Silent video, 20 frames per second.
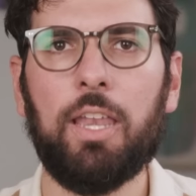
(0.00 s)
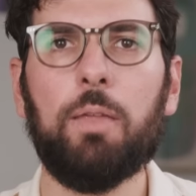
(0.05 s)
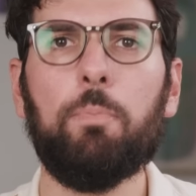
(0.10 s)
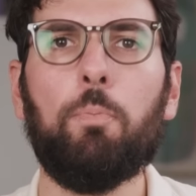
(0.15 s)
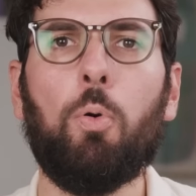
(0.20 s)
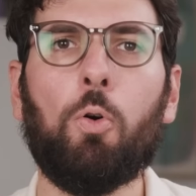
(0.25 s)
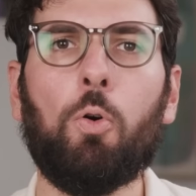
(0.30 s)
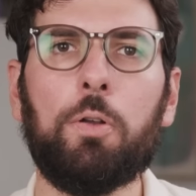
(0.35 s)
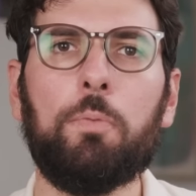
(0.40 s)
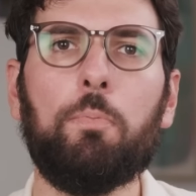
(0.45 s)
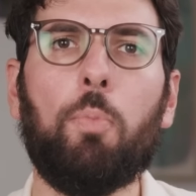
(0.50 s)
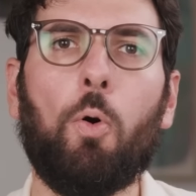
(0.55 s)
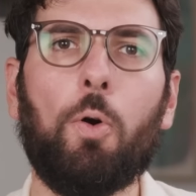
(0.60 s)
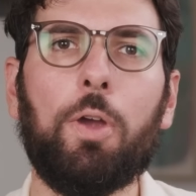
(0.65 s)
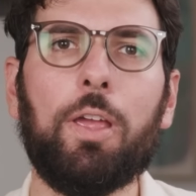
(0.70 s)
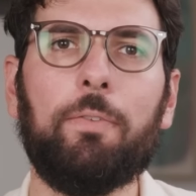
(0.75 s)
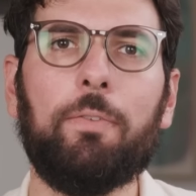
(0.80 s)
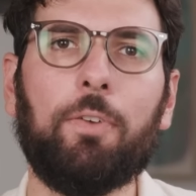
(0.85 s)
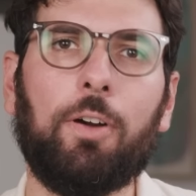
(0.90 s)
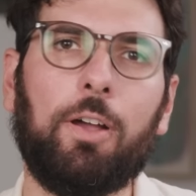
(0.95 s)
important
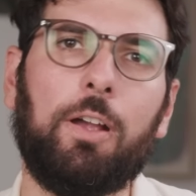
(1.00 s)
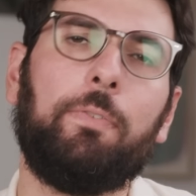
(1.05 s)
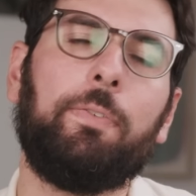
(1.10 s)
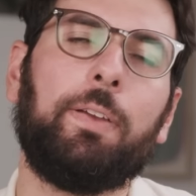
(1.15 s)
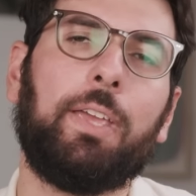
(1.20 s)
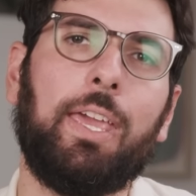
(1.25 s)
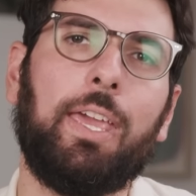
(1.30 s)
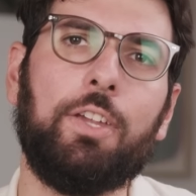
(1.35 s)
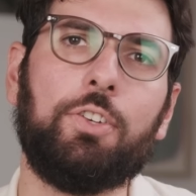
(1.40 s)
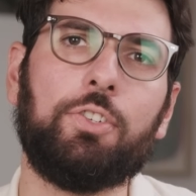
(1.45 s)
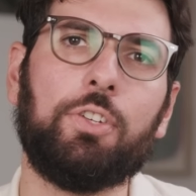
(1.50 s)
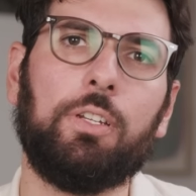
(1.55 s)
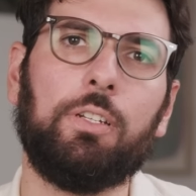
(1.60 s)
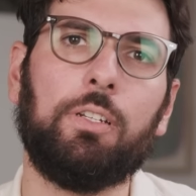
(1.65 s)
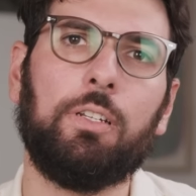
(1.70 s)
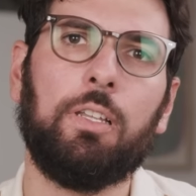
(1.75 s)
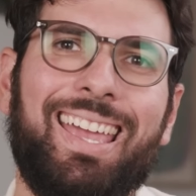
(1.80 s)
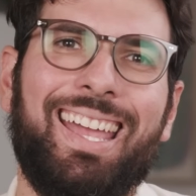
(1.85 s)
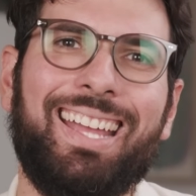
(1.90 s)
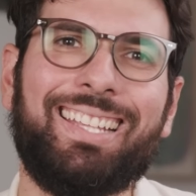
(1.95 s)
point of
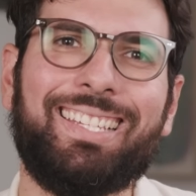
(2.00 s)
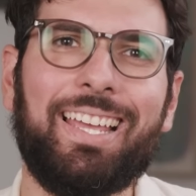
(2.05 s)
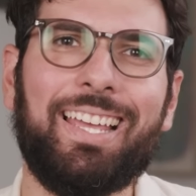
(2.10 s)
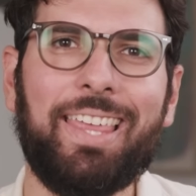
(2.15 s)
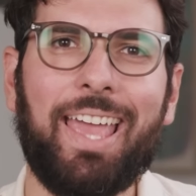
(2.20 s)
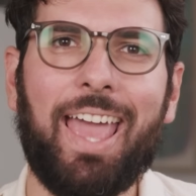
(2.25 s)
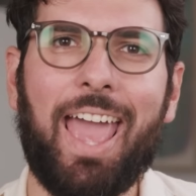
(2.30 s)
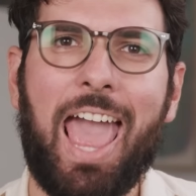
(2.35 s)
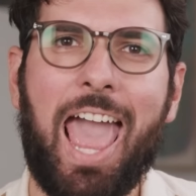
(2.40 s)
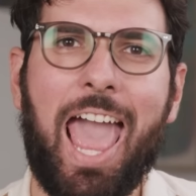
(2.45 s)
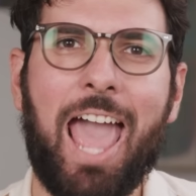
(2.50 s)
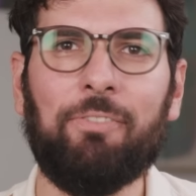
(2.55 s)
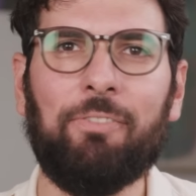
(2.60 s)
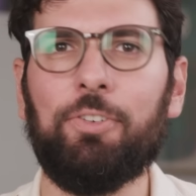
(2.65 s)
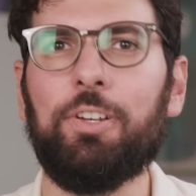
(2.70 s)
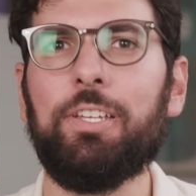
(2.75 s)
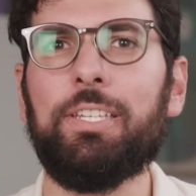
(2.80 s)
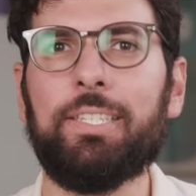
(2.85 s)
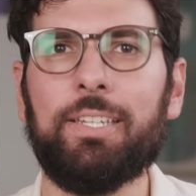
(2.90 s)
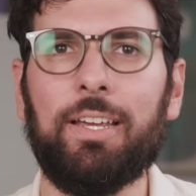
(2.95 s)
clarification: it's not that
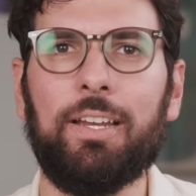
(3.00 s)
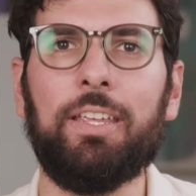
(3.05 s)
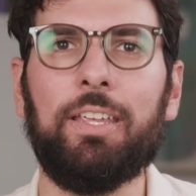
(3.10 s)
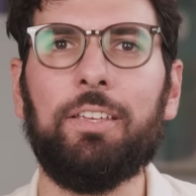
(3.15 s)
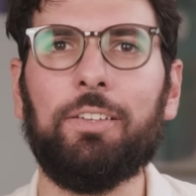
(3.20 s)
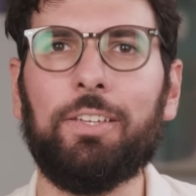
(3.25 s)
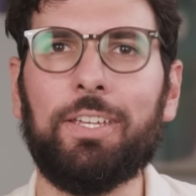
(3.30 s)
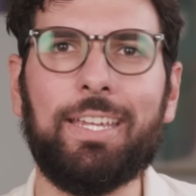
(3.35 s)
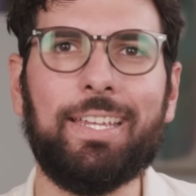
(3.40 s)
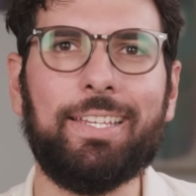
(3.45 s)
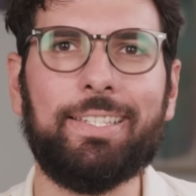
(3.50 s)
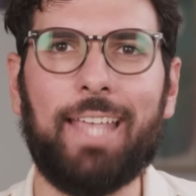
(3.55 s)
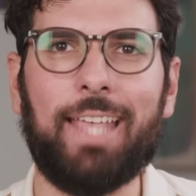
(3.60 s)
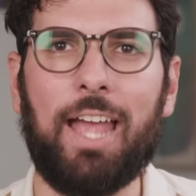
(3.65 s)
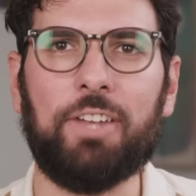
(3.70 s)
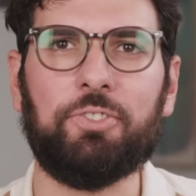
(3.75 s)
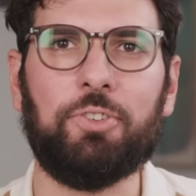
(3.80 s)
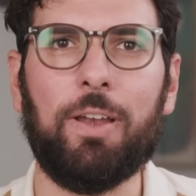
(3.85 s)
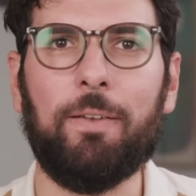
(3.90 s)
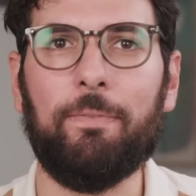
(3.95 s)
every study linking
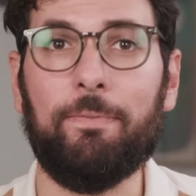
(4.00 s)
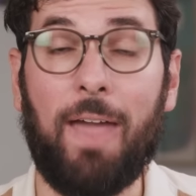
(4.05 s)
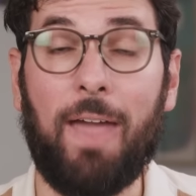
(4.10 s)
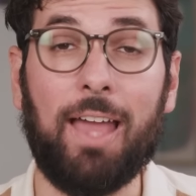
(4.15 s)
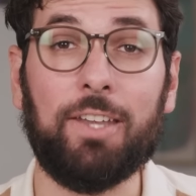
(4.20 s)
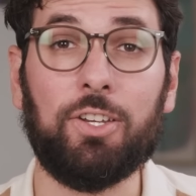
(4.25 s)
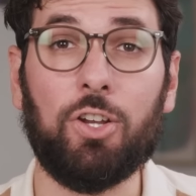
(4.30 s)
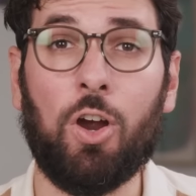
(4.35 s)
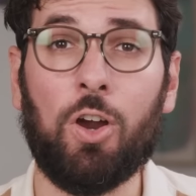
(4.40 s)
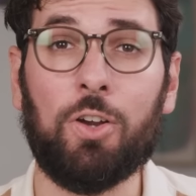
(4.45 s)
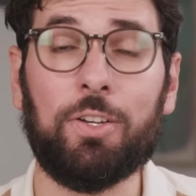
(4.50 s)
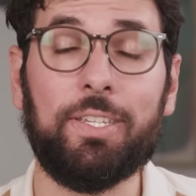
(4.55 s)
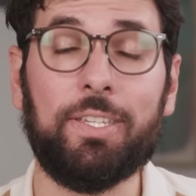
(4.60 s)
saturated fat to heart